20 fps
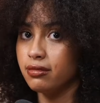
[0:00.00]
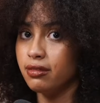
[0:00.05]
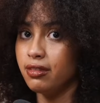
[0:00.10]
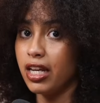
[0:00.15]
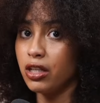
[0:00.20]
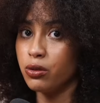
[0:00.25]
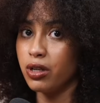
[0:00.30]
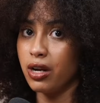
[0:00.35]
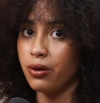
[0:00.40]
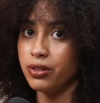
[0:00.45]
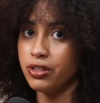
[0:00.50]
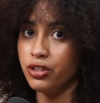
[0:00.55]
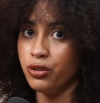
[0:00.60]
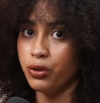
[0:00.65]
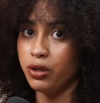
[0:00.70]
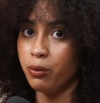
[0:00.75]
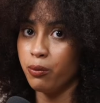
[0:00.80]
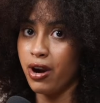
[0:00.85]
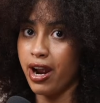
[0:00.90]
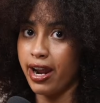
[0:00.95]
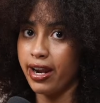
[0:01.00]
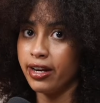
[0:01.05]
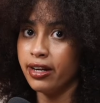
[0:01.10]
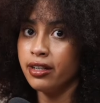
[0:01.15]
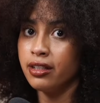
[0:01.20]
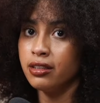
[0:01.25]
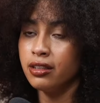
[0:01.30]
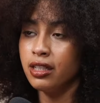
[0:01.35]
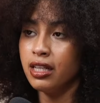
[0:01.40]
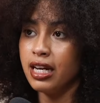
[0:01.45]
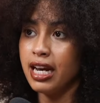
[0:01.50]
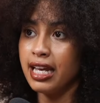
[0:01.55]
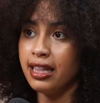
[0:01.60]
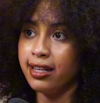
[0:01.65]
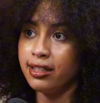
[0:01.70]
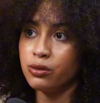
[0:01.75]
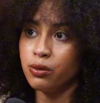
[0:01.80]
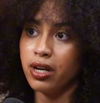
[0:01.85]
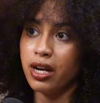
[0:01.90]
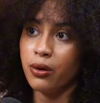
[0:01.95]
That's what I was doing prior. And
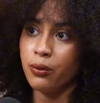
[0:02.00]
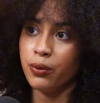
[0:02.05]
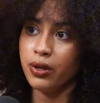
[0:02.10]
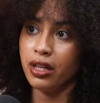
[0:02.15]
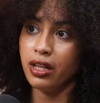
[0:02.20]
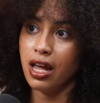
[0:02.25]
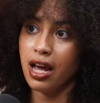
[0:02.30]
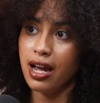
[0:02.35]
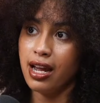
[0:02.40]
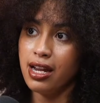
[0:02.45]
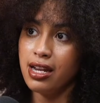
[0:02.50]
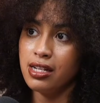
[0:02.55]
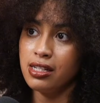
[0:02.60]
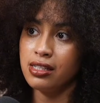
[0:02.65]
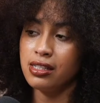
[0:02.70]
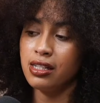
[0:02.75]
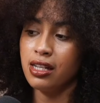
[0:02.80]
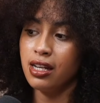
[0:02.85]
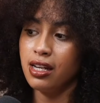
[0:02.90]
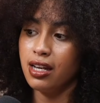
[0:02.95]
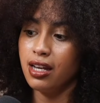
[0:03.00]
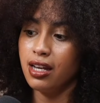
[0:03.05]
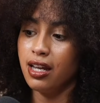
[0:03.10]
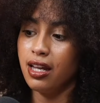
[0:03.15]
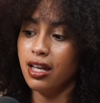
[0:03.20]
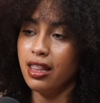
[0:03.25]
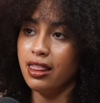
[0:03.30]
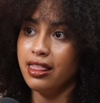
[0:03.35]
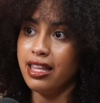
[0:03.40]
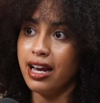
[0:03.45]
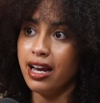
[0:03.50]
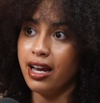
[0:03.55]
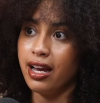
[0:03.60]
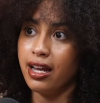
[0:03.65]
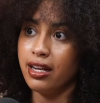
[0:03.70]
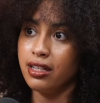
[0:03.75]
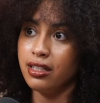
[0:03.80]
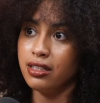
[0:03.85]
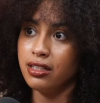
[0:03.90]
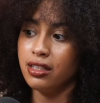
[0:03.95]
that's what I realized
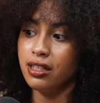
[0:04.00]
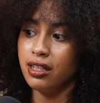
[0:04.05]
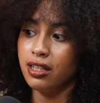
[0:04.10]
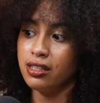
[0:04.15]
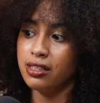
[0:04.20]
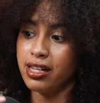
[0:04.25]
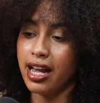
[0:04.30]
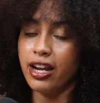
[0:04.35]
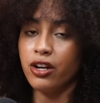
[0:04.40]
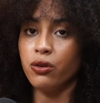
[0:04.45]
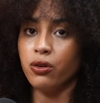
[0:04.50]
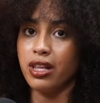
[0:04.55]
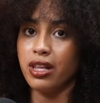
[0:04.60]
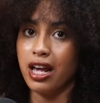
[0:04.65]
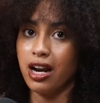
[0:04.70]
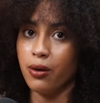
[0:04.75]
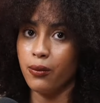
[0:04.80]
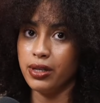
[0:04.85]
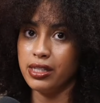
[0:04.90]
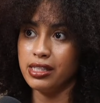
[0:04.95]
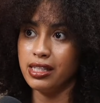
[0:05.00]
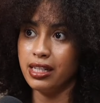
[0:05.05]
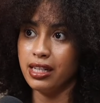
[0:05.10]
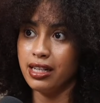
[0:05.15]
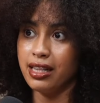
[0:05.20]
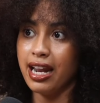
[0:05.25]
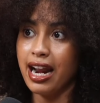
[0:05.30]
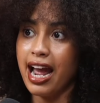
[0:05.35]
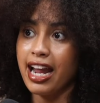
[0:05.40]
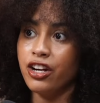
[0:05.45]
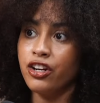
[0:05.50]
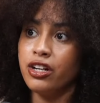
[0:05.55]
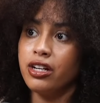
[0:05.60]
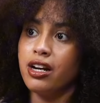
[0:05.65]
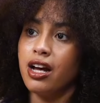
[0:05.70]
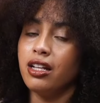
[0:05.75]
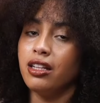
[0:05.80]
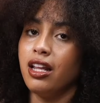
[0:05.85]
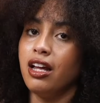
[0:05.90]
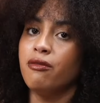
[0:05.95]
that cycle that I was in that I could
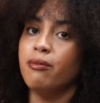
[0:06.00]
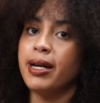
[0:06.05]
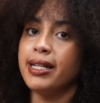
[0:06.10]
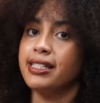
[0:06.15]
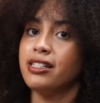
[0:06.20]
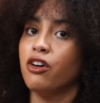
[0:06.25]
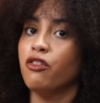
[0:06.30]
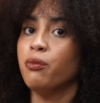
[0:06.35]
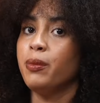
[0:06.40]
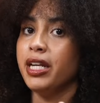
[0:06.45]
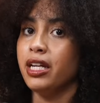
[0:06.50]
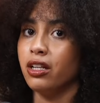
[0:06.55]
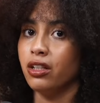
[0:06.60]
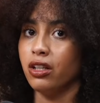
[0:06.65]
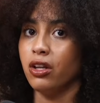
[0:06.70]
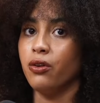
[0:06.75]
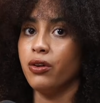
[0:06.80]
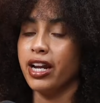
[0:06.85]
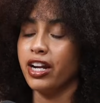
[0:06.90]
not love myself being alone.